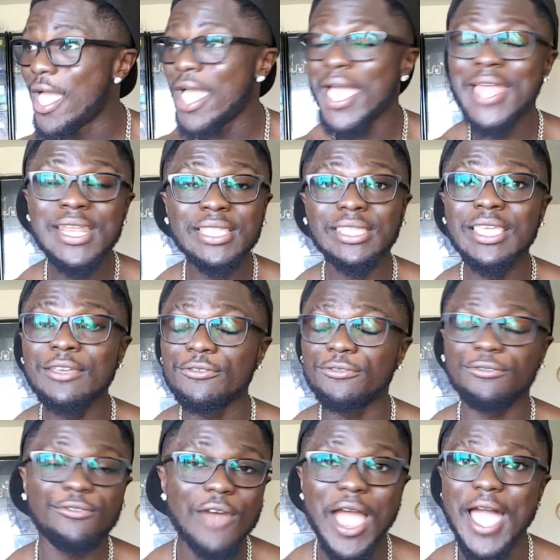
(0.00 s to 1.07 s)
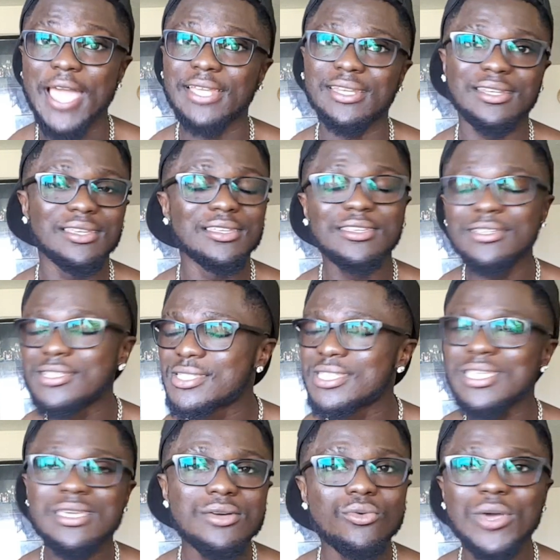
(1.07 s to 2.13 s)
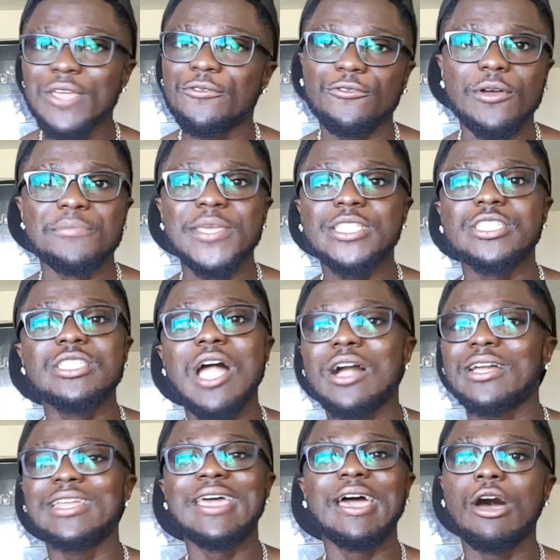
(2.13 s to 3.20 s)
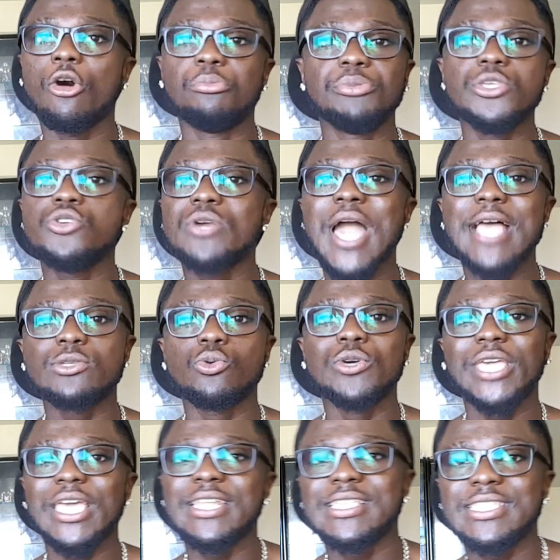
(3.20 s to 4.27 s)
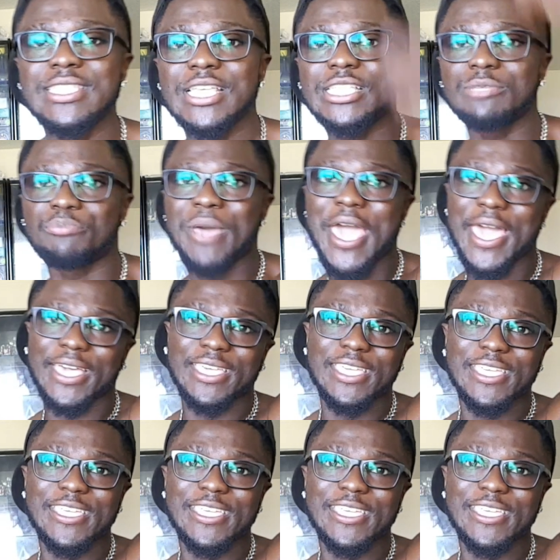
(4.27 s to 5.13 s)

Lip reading: Anything fried, stay away from it. It's not gonna help you. You guys won't get a six pack.